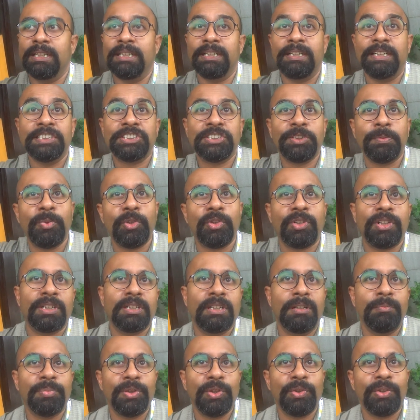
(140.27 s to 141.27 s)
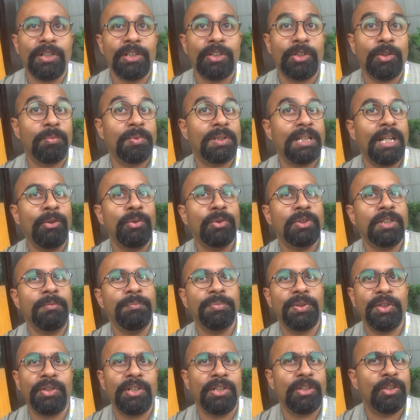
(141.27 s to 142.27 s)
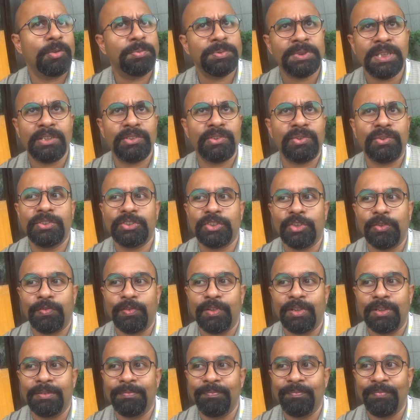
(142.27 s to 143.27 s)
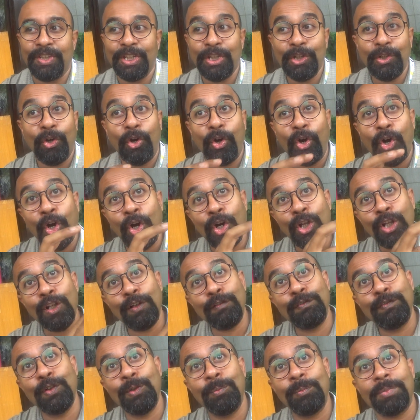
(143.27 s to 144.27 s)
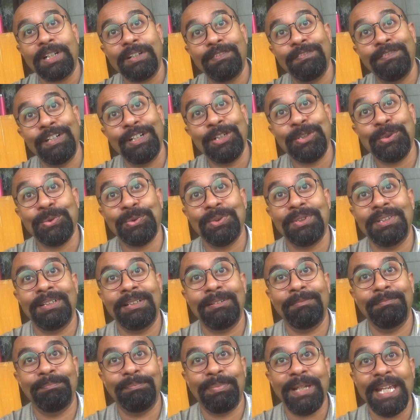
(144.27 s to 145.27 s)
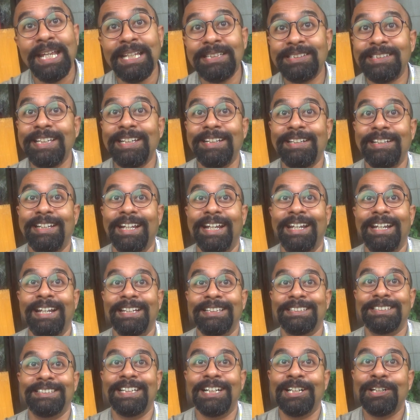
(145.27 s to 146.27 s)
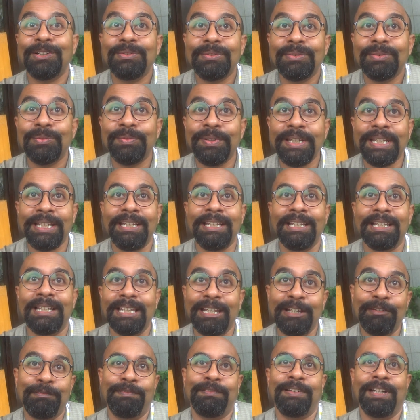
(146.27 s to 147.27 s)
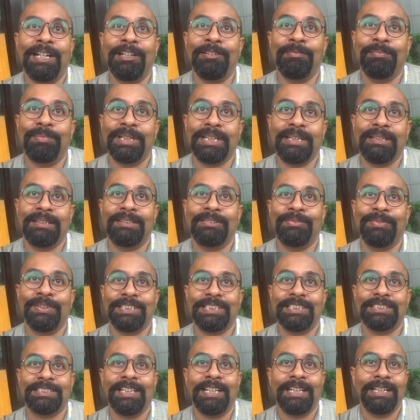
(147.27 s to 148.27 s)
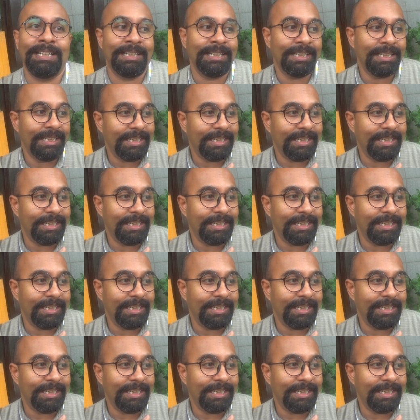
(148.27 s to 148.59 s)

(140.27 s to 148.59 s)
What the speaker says: distributed computing groups, cloud computing groups, and so on and so forth. All of whom refer to the basic tenets that we live and breathe, which is like